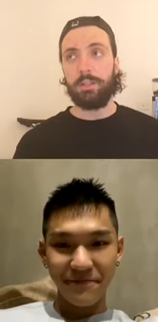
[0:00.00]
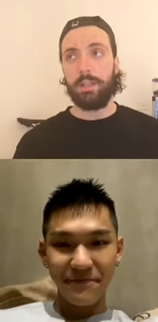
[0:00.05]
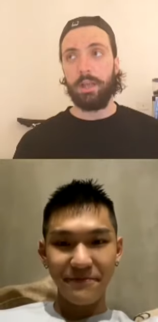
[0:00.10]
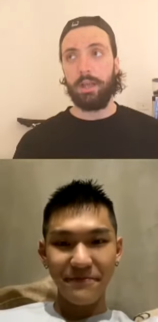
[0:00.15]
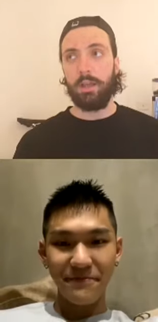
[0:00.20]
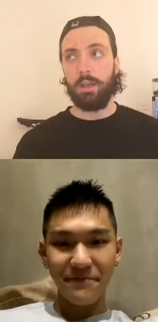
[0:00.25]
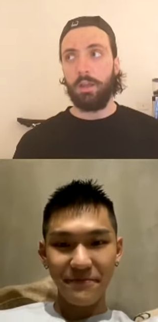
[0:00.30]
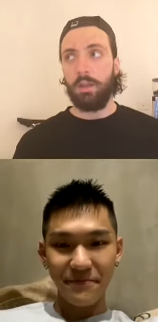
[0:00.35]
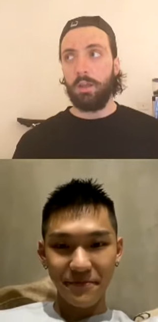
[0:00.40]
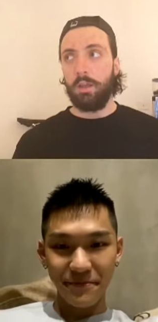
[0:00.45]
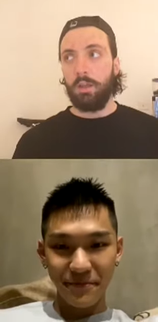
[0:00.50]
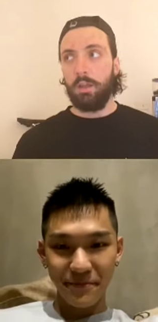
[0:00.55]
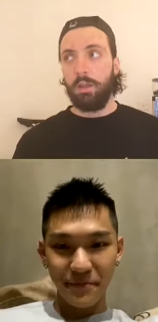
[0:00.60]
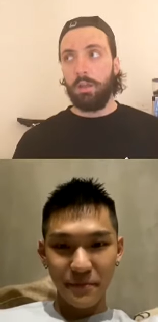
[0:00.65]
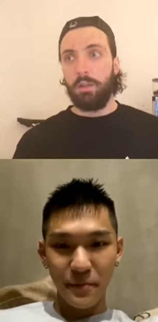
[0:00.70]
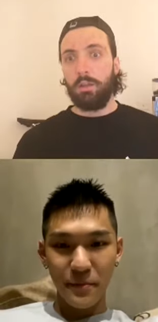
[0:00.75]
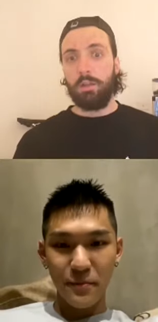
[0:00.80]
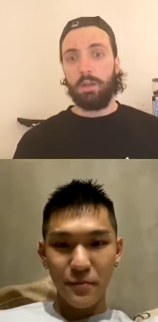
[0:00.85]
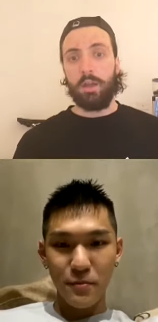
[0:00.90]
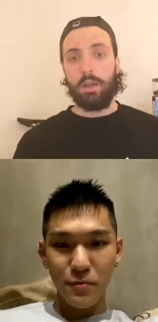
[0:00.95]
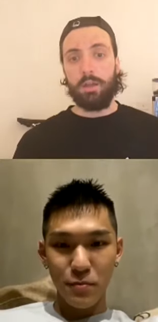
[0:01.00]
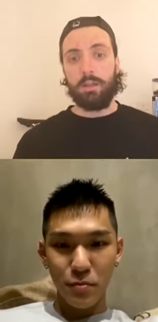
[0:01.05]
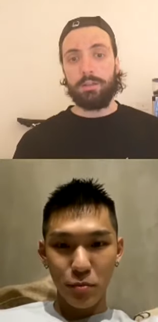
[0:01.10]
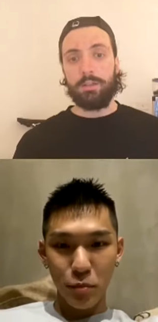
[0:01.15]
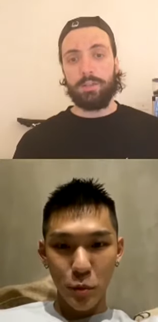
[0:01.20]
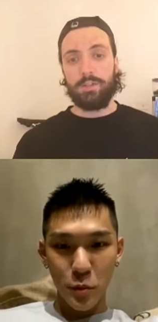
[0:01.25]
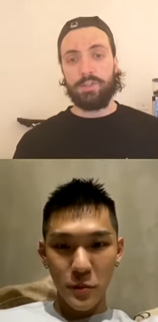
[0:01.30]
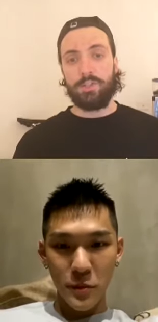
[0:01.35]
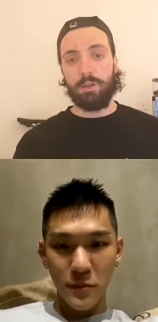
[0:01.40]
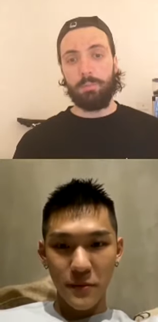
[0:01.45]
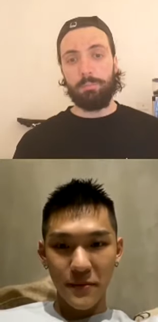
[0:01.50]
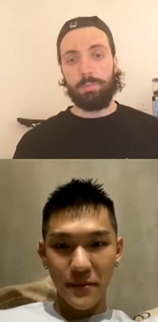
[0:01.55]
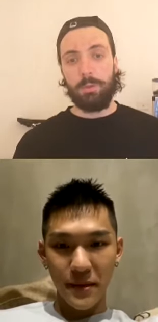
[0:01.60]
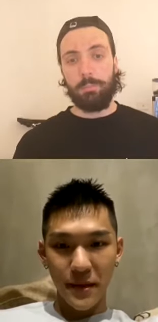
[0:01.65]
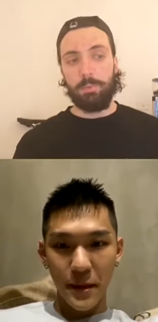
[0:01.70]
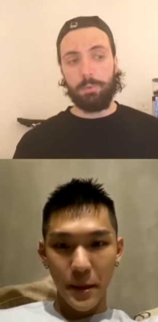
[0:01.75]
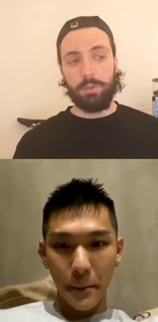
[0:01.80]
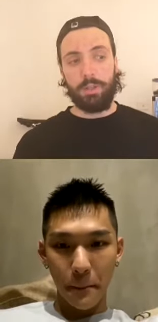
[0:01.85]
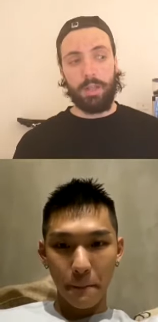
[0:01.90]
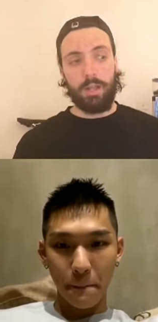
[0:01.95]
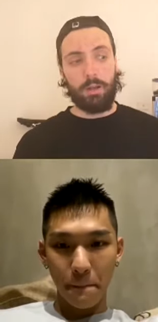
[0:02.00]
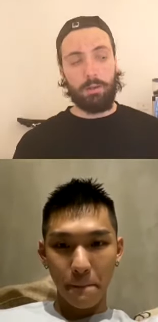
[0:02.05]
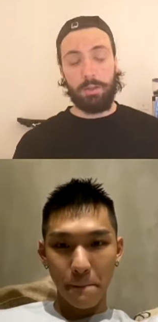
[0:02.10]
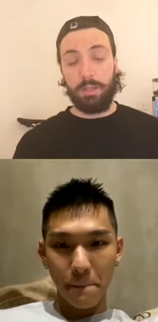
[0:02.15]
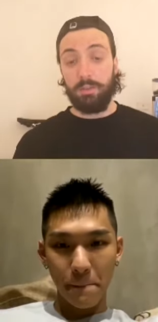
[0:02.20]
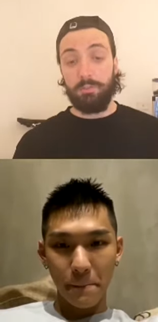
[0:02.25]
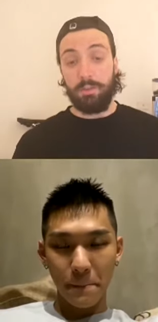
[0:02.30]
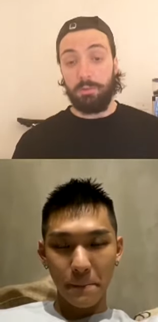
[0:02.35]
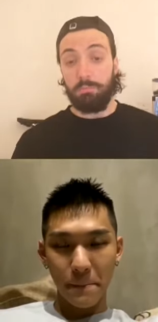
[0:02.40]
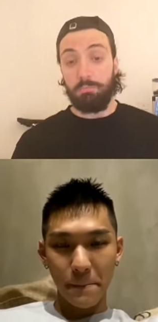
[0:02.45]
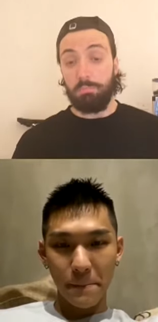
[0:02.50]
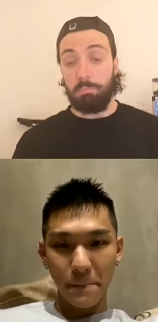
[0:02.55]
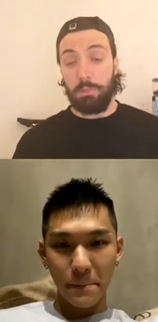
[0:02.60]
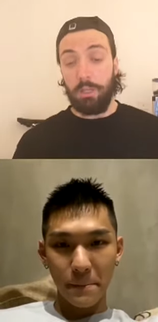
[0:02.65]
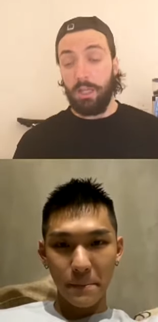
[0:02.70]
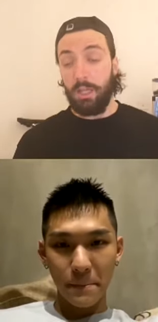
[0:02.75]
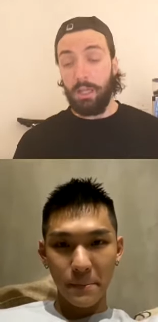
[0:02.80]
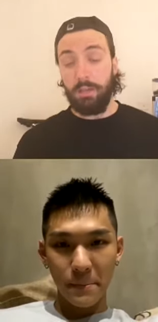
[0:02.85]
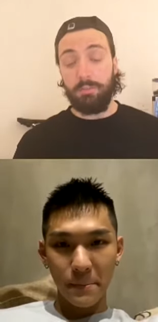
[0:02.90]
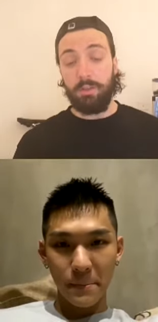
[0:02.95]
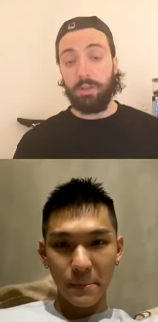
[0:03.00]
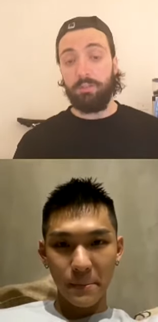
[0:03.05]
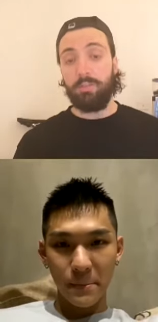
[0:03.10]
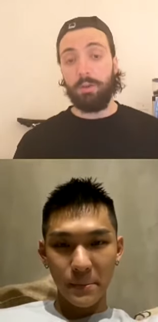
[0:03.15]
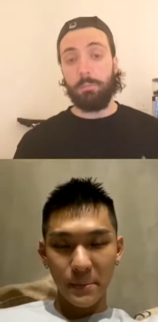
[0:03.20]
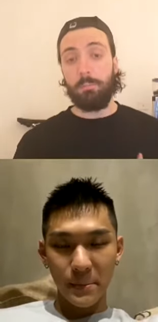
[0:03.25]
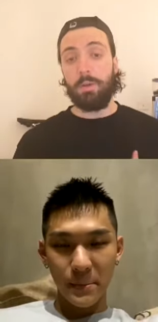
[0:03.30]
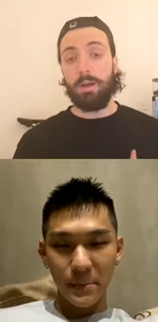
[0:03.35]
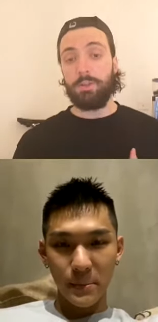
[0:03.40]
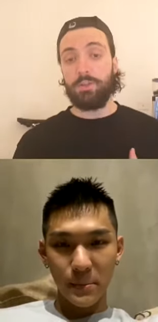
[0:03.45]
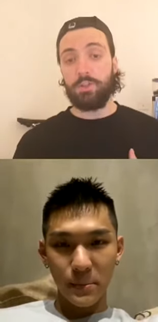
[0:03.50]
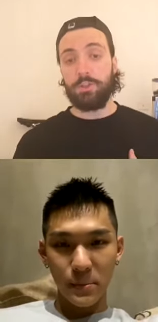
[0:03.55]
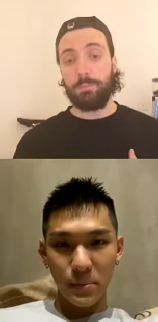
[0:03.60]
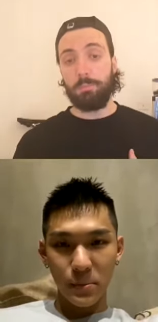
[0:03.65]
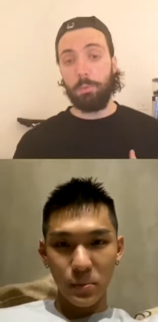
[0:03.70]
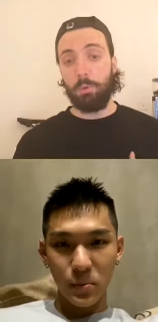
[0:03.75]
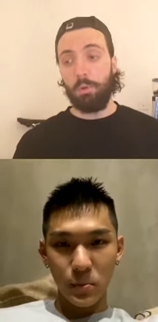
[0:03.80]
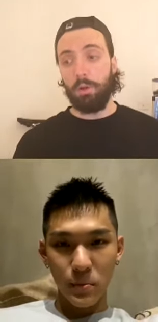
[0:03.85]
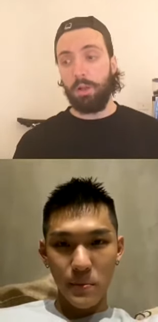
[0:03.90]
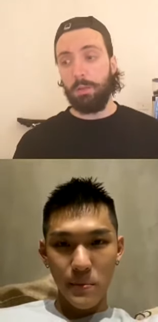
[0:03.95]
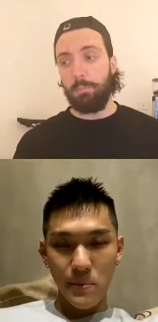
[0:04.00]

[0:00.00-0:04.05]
Speaker 1: that uh, there's some people that are even even if I'm much smaller,